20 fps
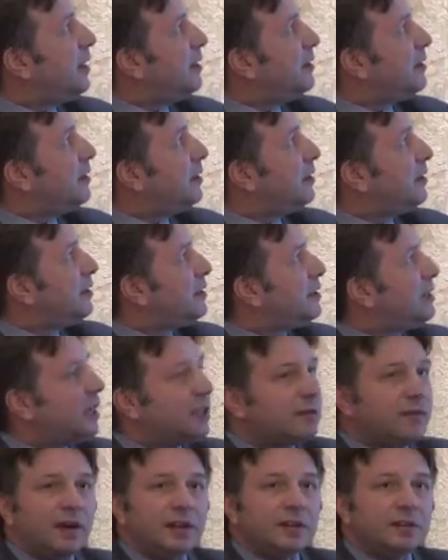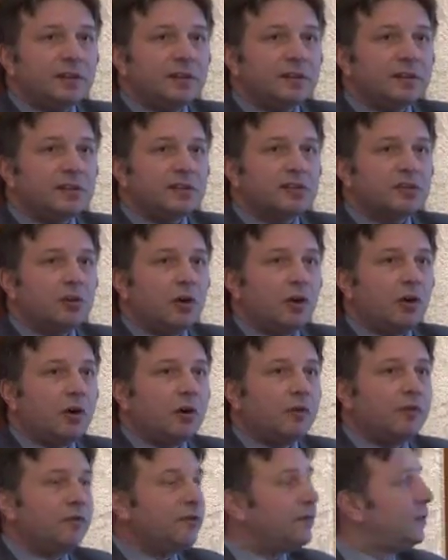and disadvantages
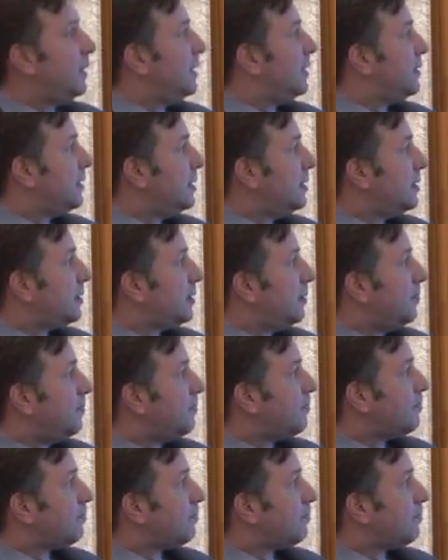of this system?